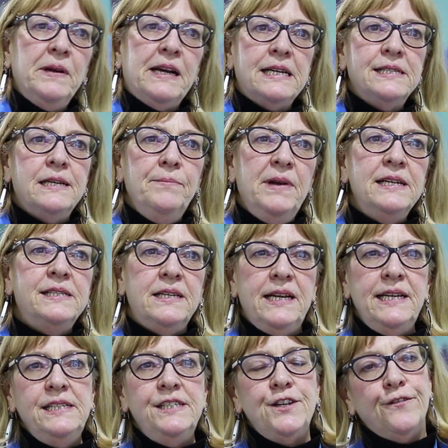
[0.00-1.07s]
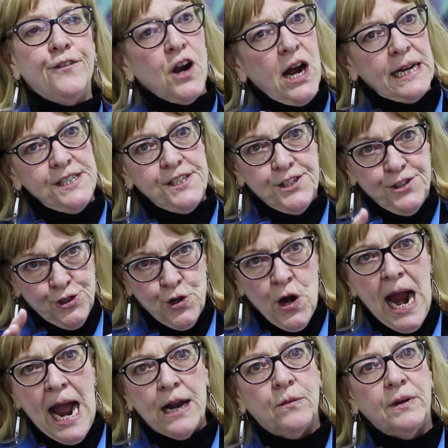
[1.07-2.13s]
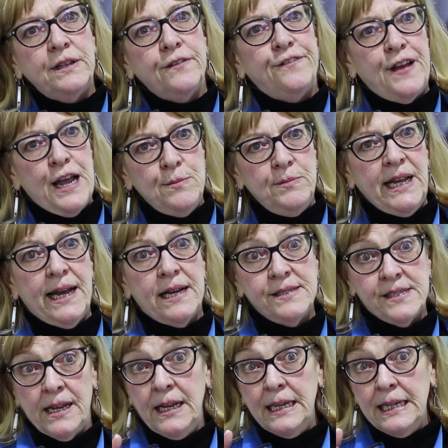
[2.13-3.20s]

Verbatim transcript: because it makes it easy for us to track what the family has